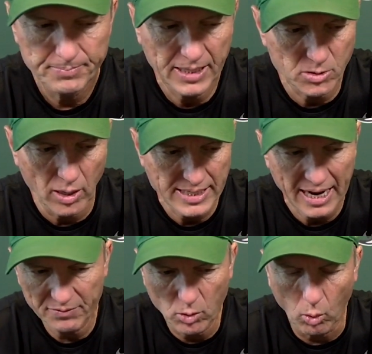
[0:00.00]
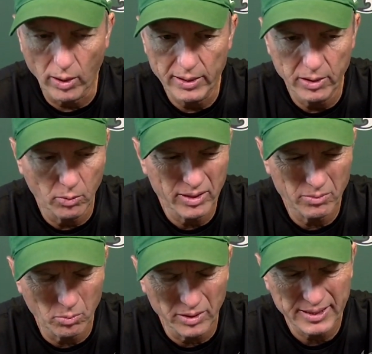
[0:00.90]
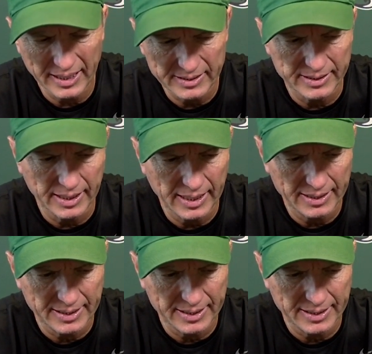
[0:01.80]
That's great to have Corey. You know, one thing that I